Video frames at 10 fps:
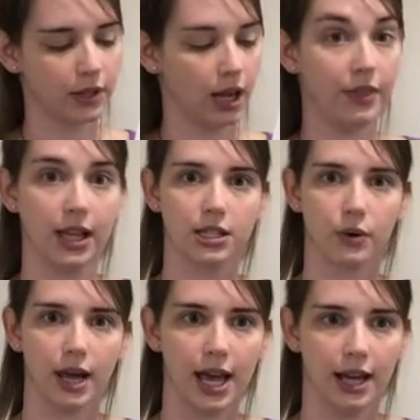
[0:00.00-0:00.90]
And that's
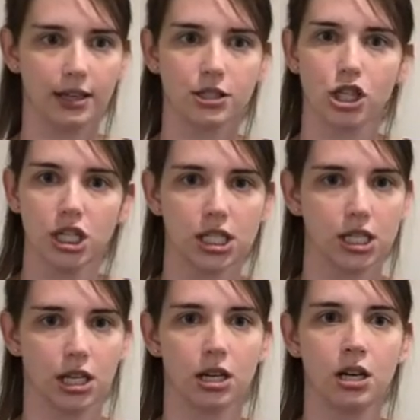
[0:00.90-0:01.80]
okay. It's good
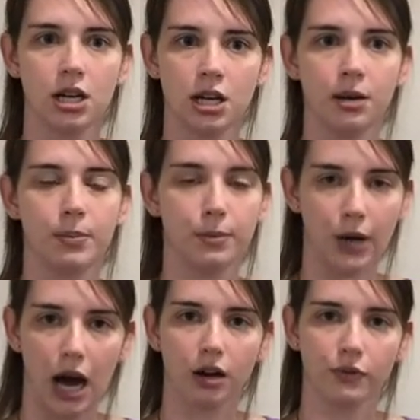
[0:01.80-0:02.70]
to be
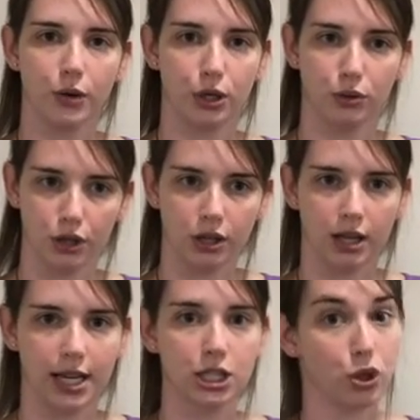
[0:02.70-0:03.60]
proud of what you look like.